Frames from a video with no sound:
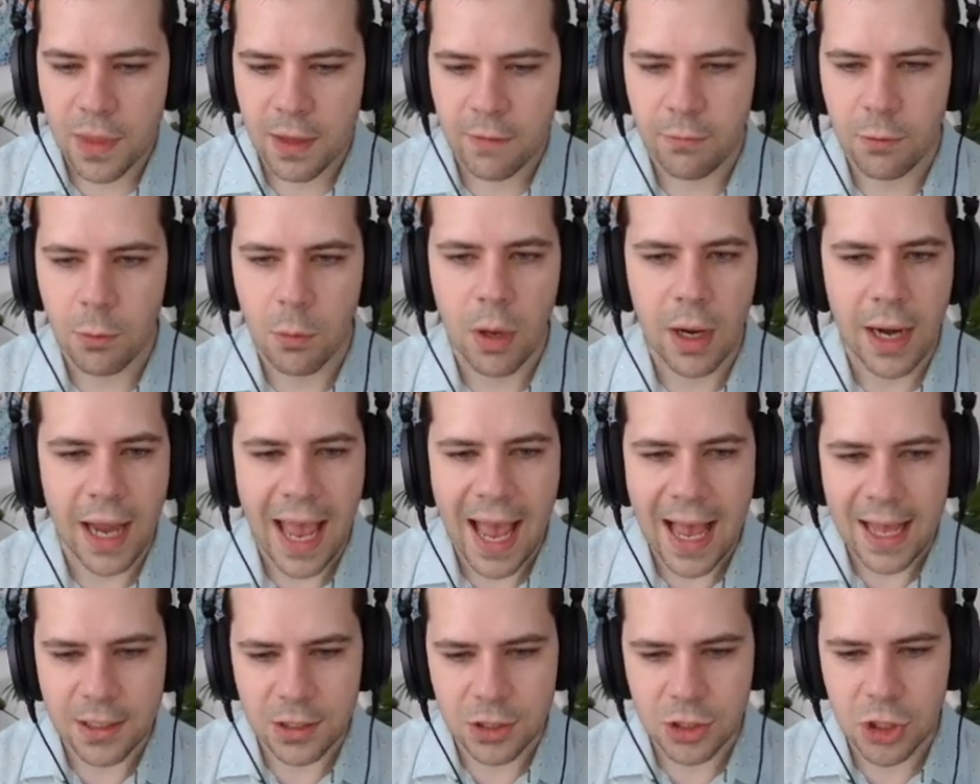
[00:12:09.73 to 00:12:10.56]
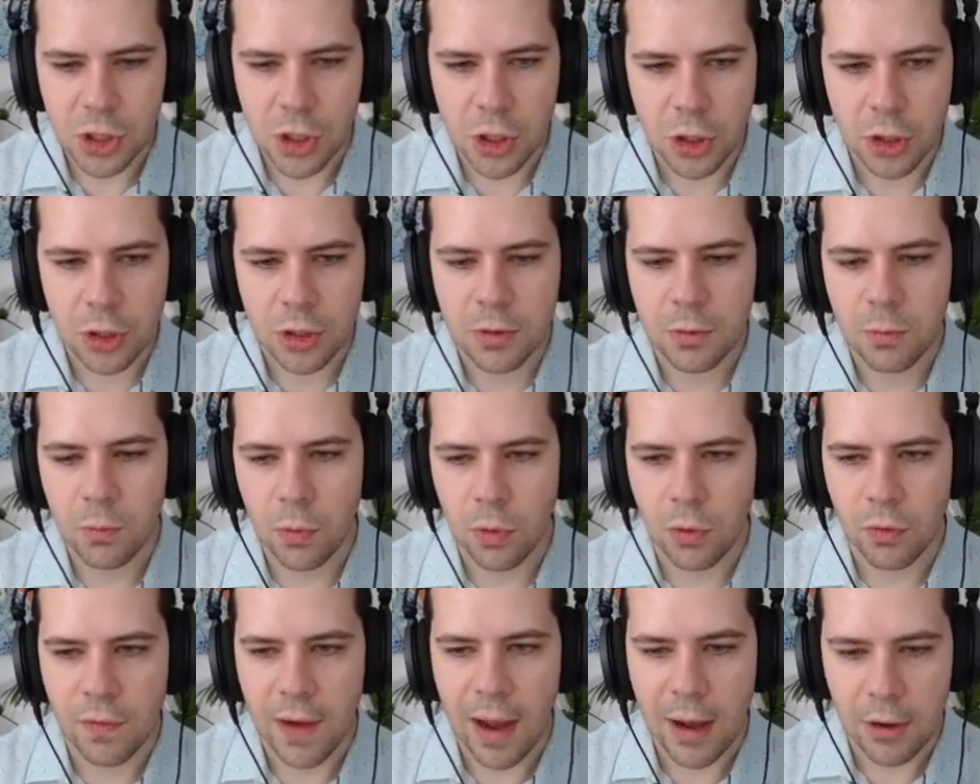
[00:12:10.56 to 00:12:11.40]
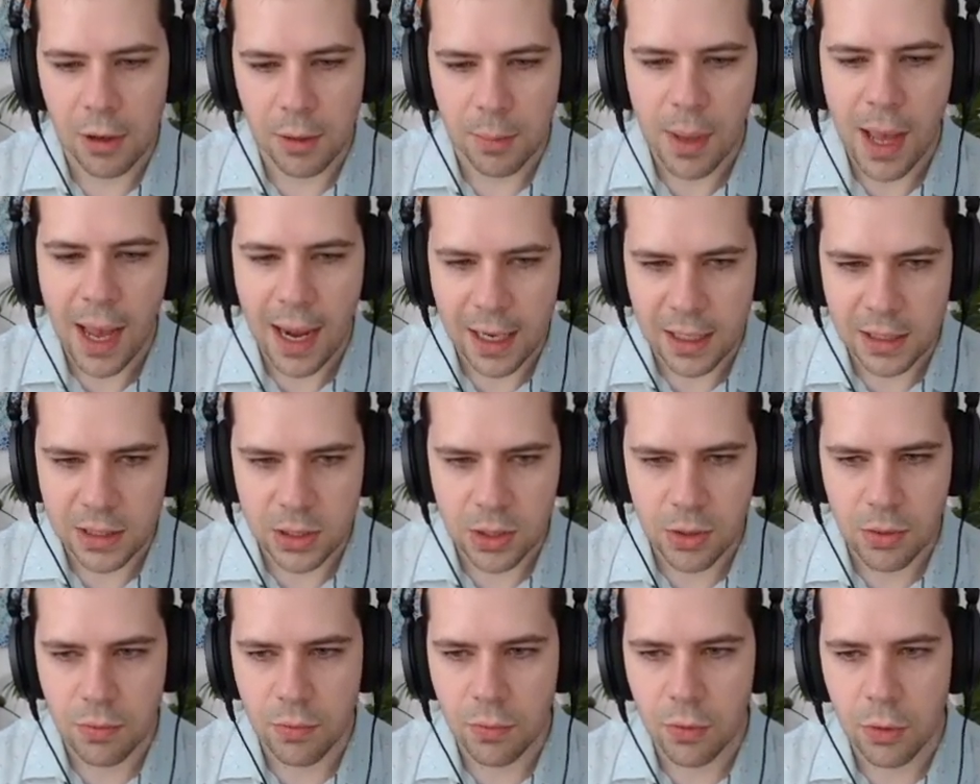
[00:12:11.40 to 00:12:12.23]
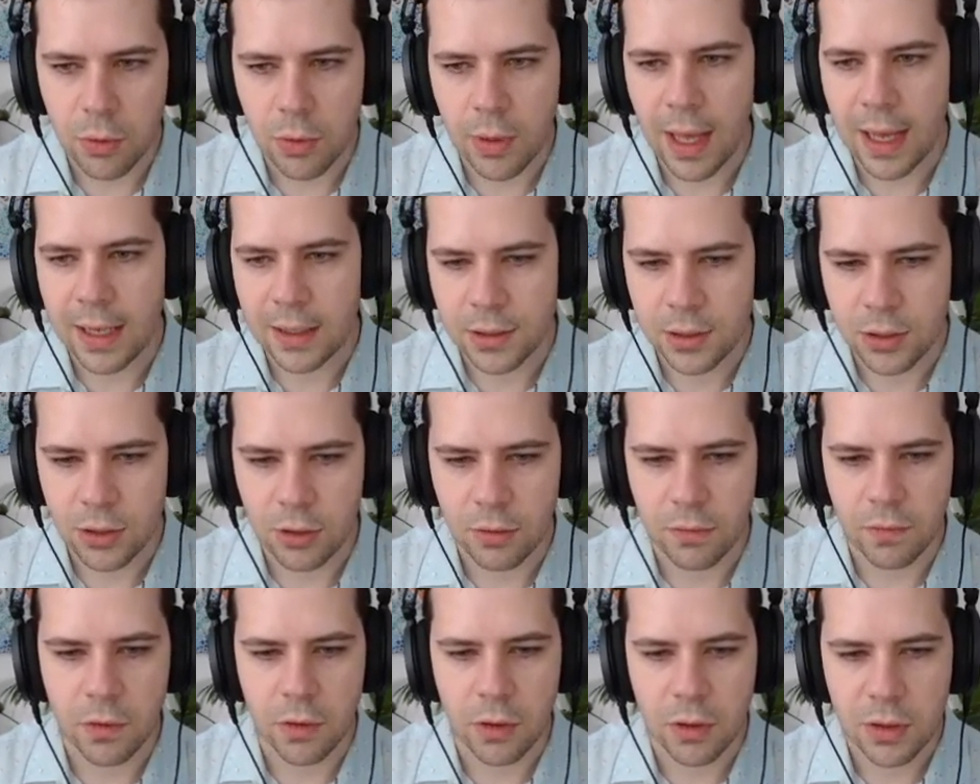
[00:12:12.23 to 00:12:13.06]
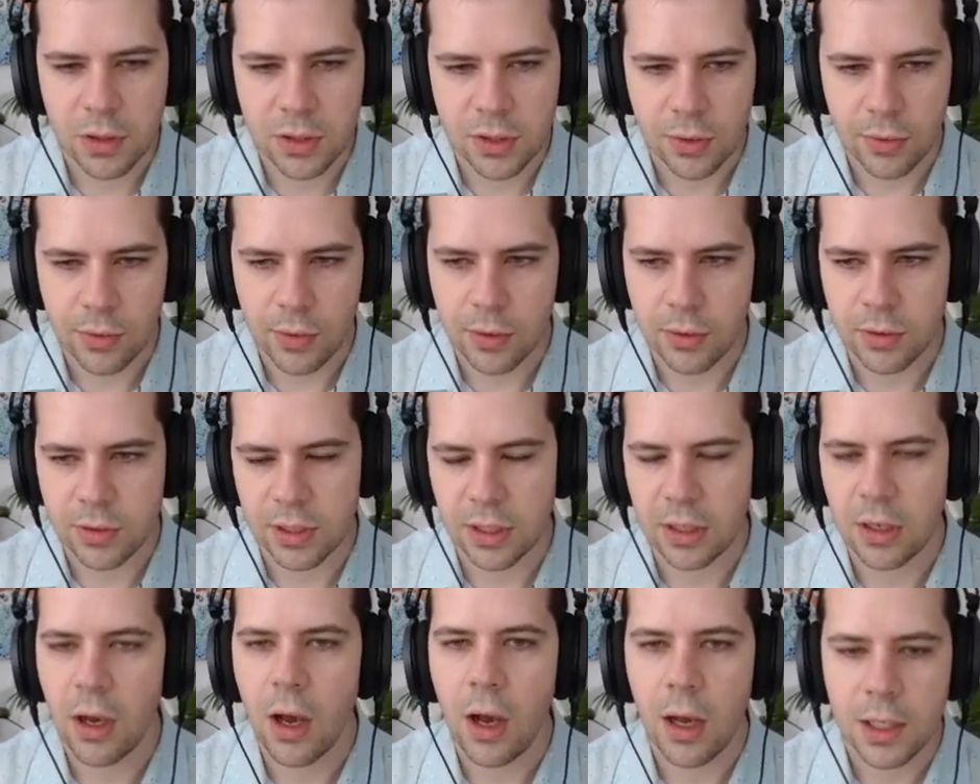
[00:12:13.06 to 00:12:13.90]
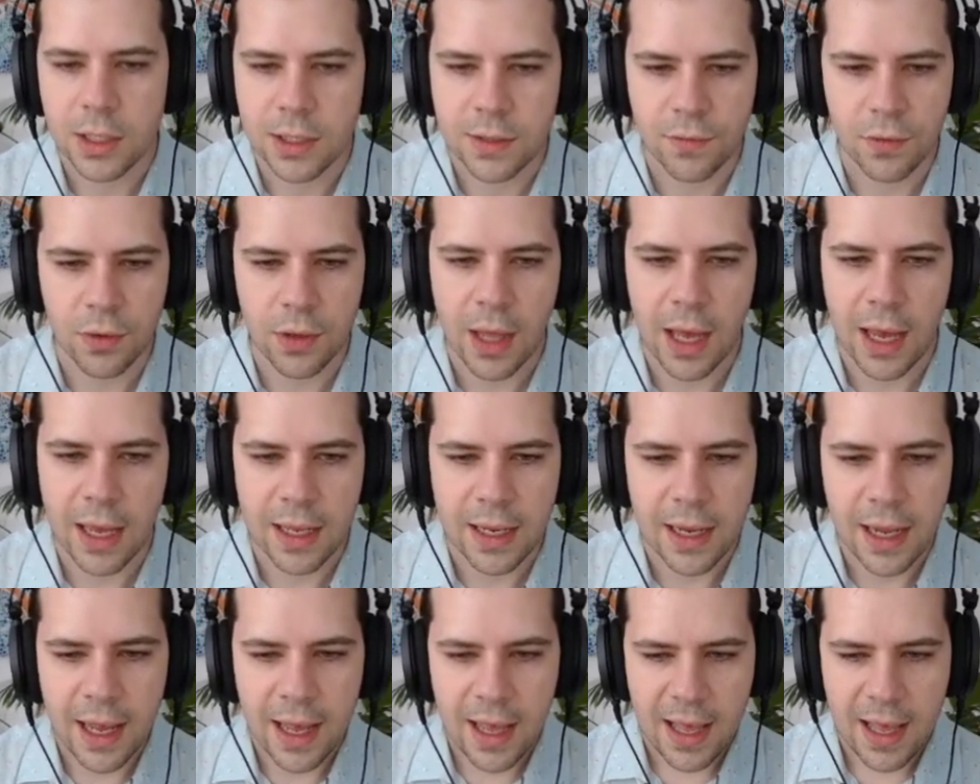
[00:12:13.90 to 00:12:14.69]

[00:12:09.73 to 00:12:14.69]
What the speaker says: If we want to add Turn, we're routing packets through that server, so there's a cost for that.